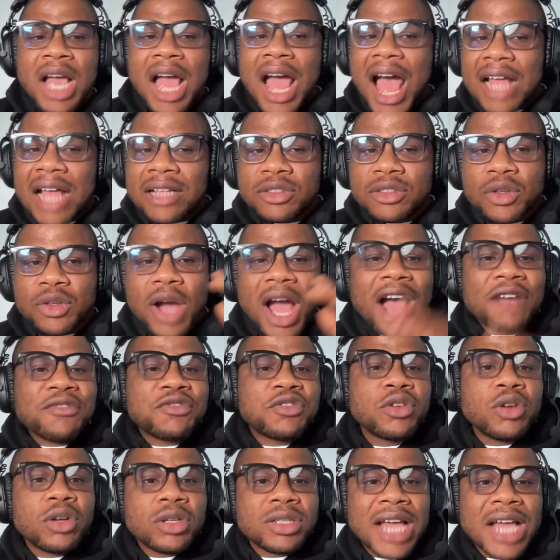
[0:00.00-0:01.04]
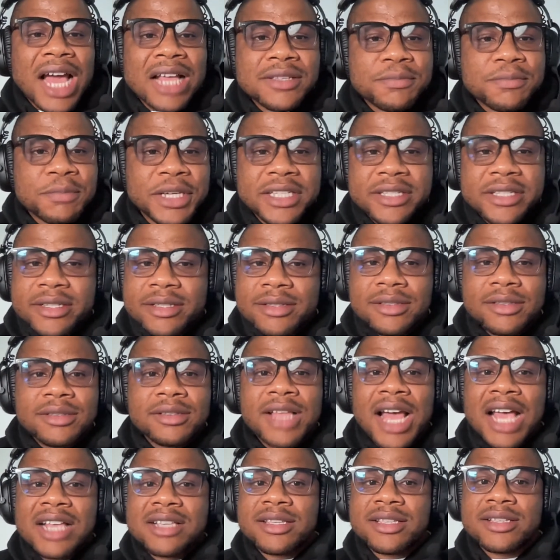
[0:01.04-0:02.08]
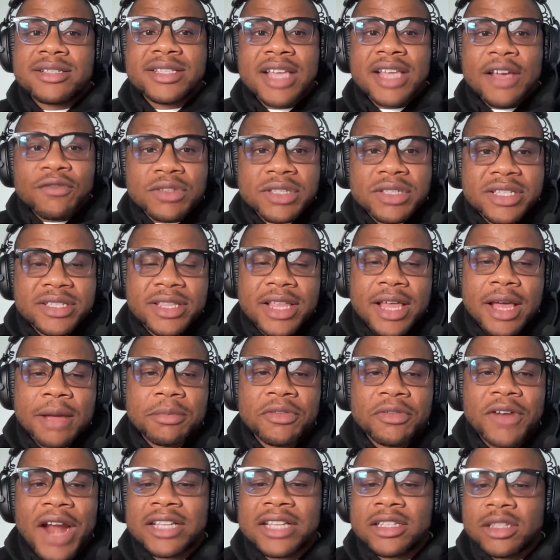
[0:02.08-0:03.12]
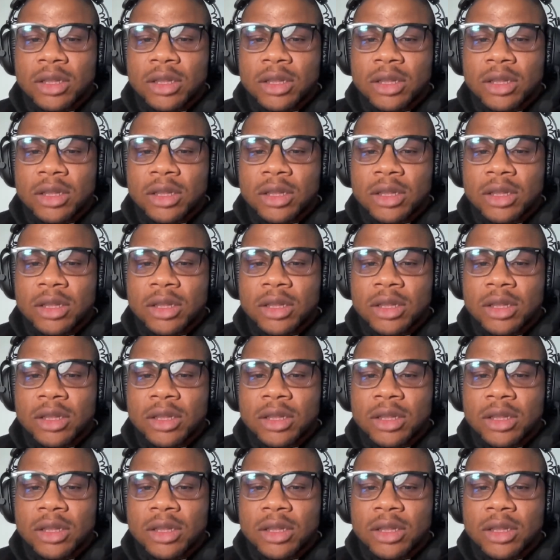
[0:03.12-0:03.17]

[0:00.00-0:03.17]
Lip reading: And you have to, that means that's the seventh step, right?